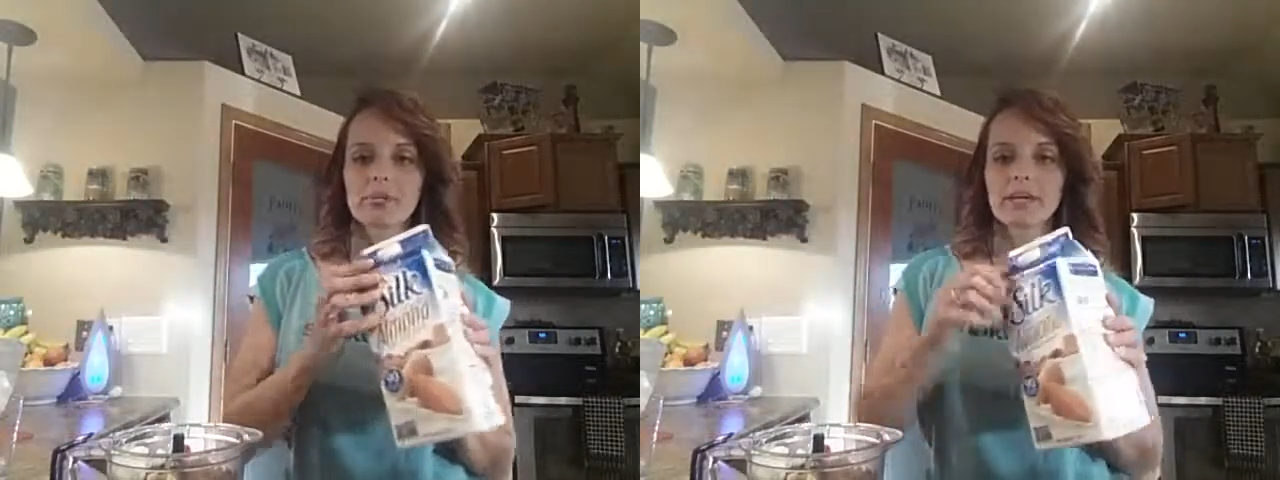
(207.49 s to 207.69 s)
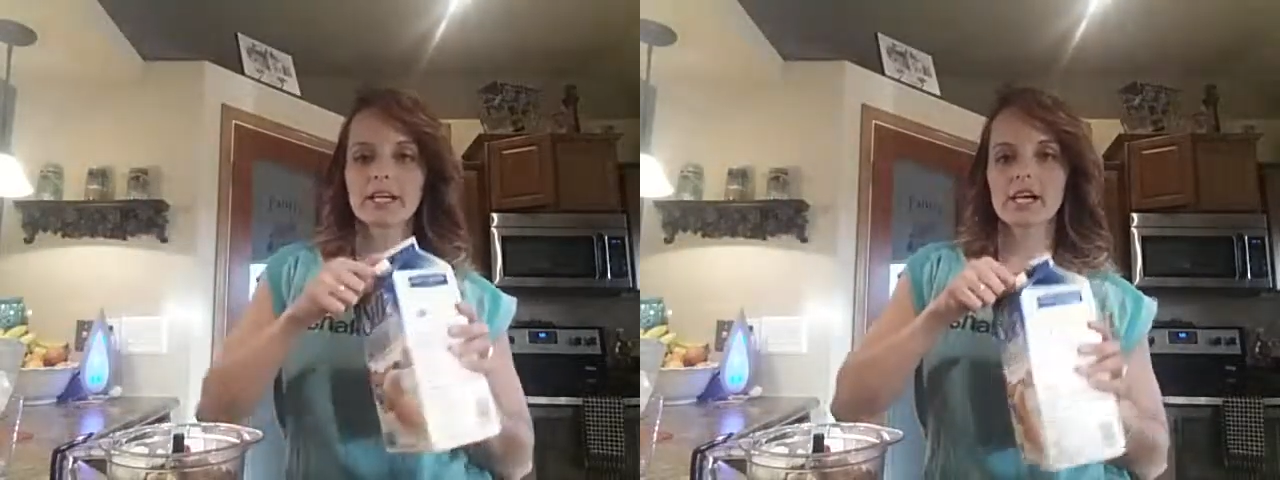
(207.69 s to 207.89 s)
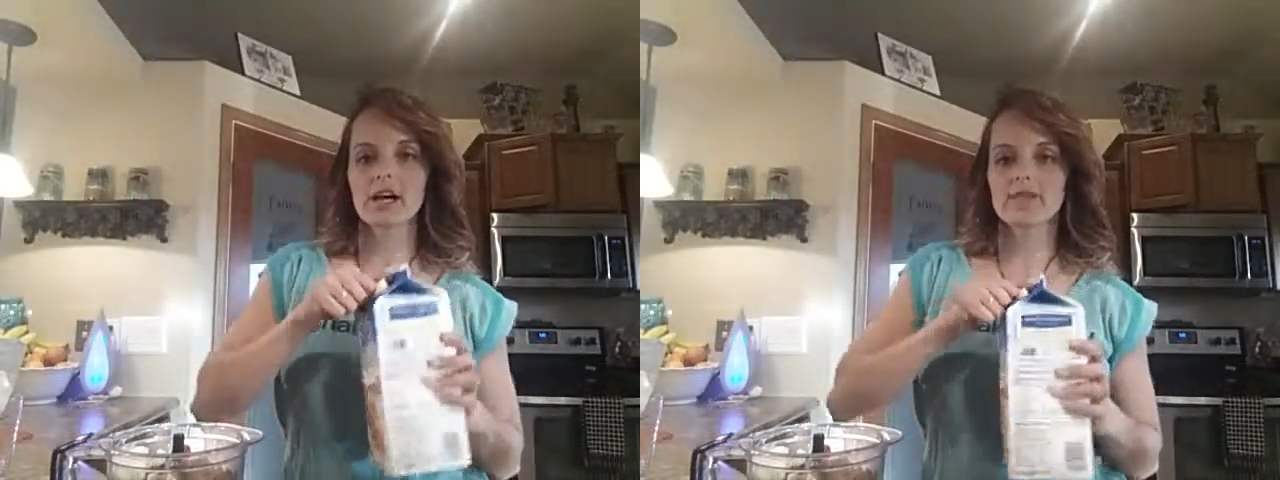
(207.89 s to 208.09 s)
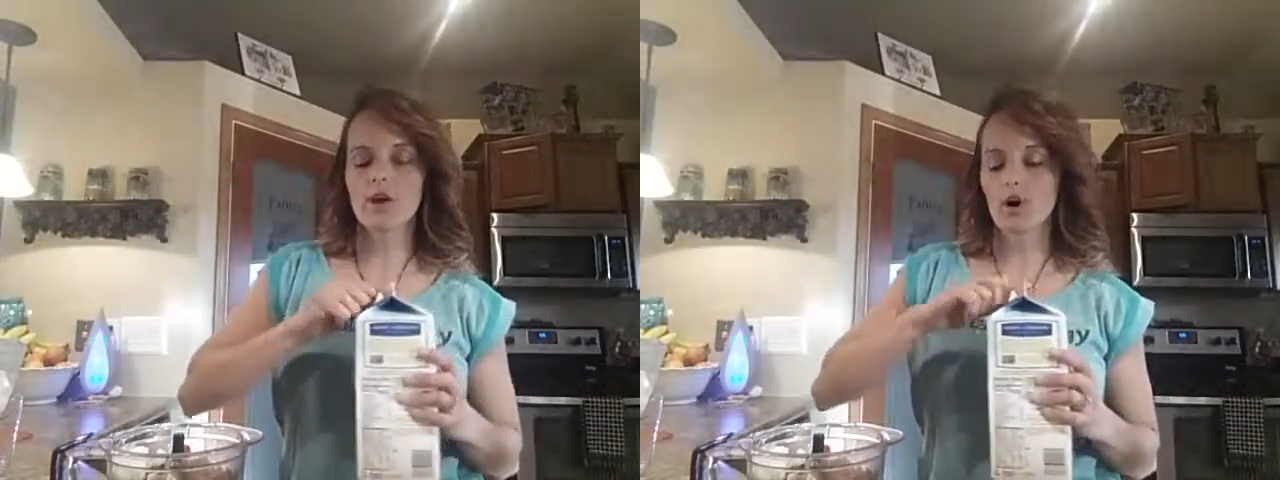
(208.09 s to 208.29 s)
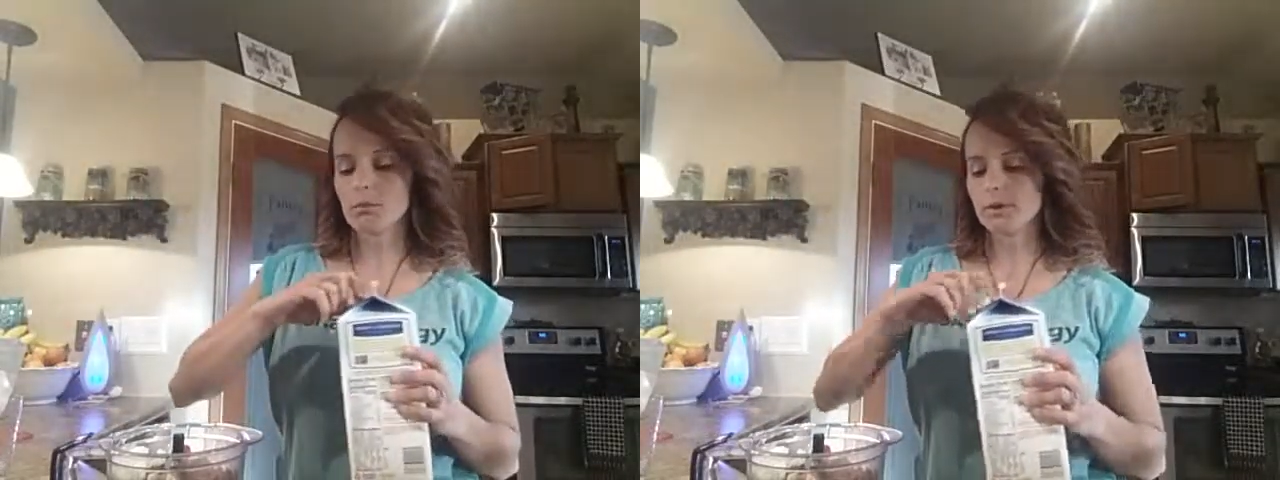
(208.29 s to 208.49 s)
bit of
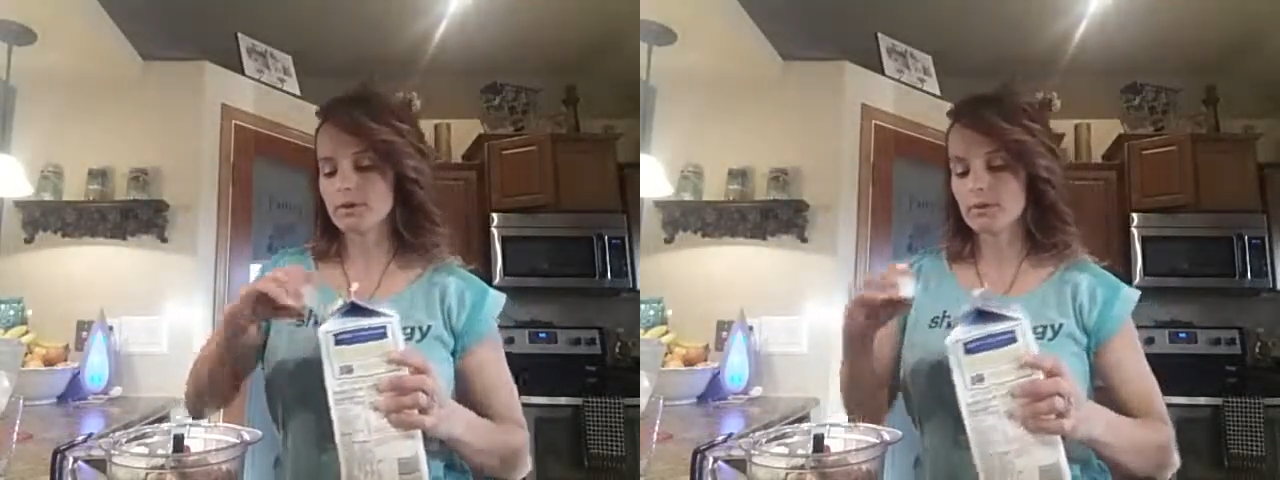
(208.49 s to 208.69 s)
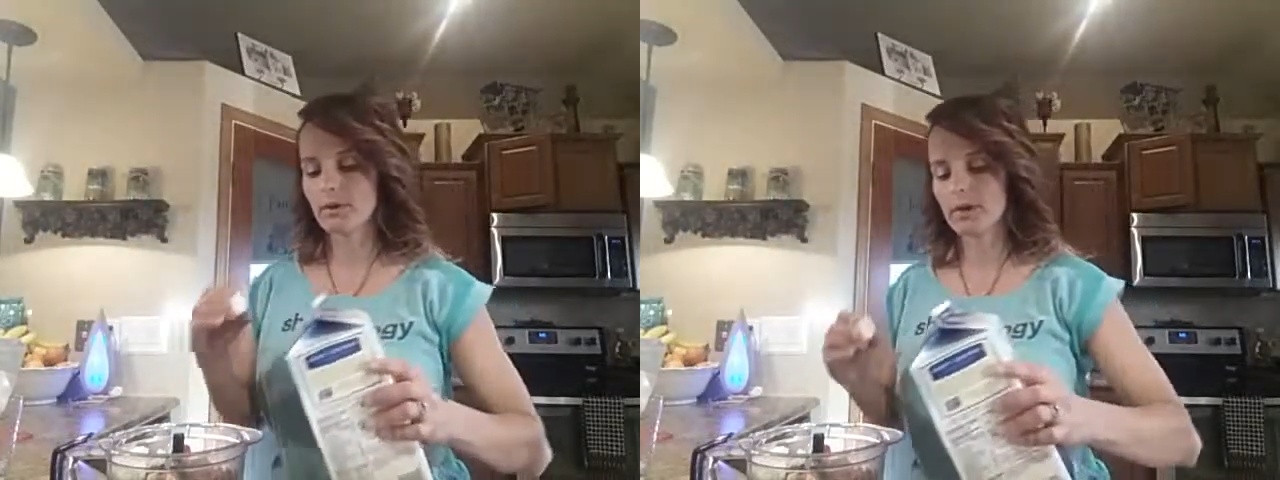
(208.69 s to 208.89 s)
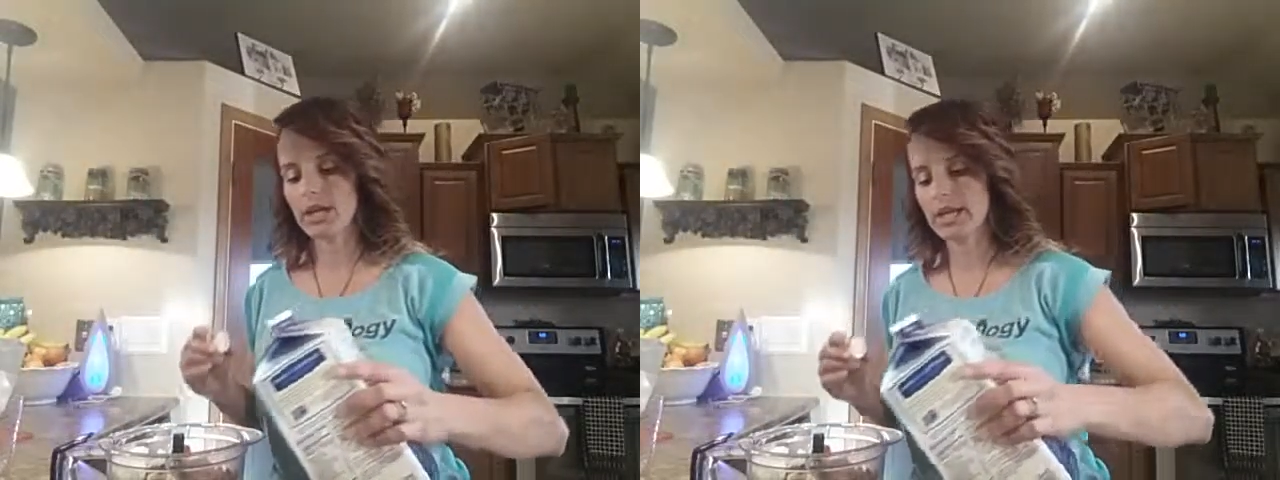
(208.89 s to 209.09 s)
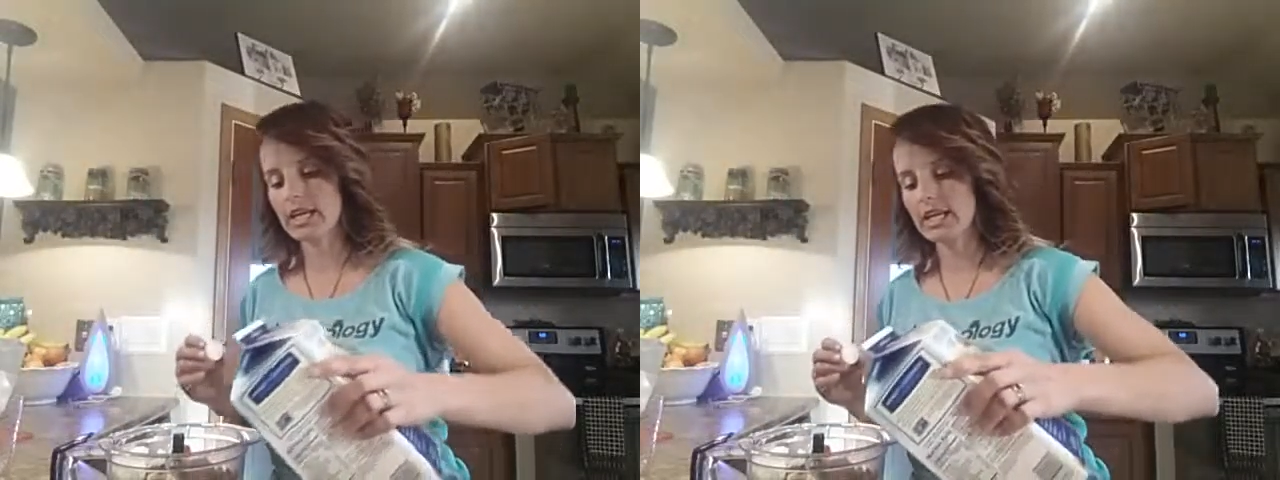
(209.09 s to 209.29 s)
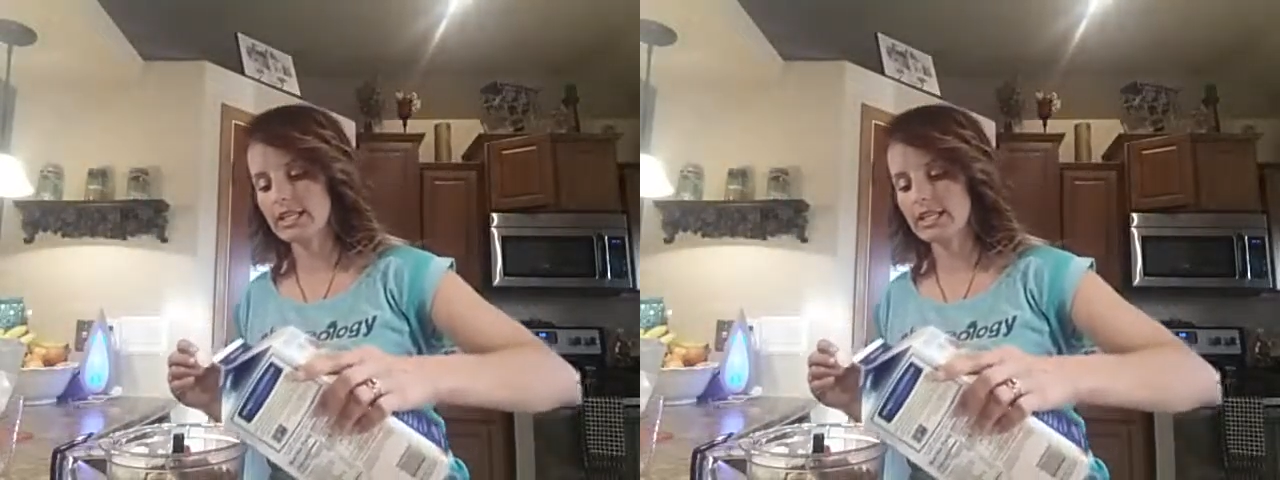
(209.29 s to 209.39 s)
almond milk in.